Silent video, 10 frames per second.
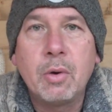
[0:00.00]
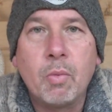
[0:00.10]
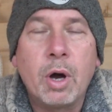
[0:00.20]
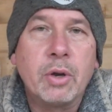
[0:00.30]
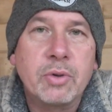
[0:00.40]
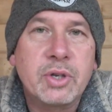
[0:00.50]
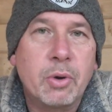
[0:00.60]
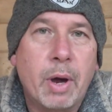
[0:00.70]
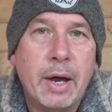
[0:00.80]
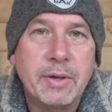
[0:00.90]
1 or
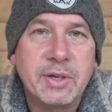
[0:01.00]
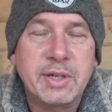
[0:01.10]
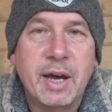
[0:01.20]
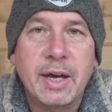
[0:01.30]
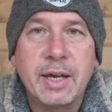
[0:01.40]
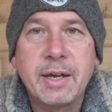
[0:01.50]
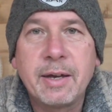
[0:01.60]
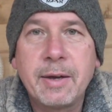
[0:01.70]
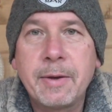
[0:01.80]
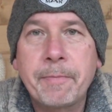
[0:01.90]
2 hours a day.
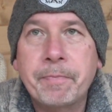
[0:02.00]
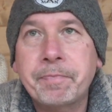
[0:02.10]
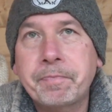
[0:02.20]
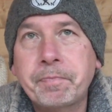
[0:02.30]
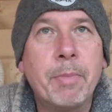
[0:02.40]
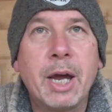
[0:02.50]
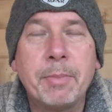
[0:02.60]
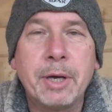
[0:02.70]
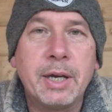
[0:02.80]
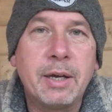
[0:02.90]

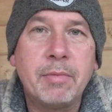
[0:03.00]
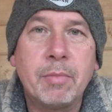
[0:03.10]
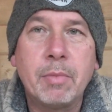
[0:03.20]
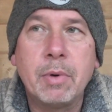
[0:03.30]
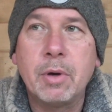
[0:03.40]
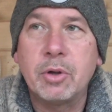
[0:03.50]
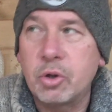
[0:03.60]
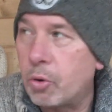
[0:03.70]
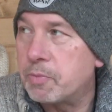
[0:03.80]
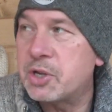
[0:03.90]
Maybe
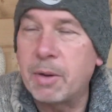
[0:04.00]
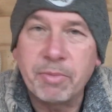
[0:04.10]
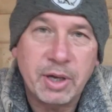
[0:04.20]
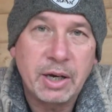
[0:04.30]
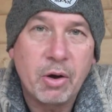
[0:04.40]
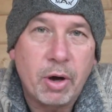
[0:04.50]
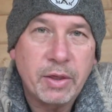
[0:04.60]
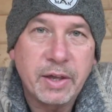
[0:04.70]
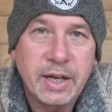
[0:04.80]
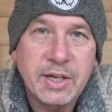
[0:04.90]
adopt something
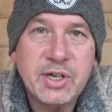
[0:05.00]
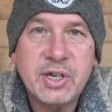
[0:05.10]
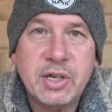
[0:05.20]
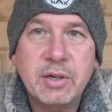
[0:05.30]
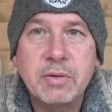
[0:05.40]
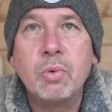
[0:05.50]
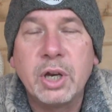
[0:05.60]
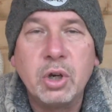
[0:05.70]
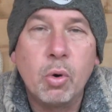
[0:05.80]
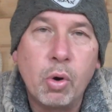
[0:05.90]
like this
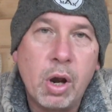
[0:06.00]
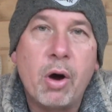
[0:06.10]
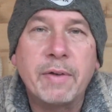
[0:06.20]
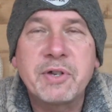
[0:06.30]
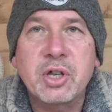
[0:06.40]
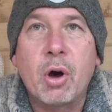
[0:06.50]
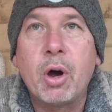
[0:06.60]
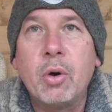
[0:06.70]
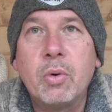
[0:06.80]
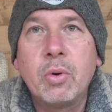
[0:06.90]
in your
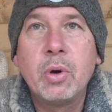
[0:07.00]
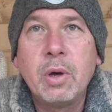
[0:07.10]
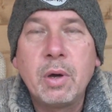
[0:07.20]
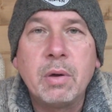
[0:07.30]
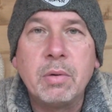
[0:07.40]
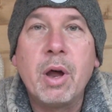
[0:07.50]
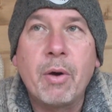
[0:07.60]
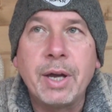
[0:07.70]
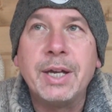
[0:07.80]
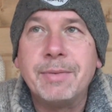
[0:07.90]
lifestyle,
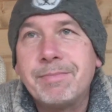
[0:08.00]
knowing,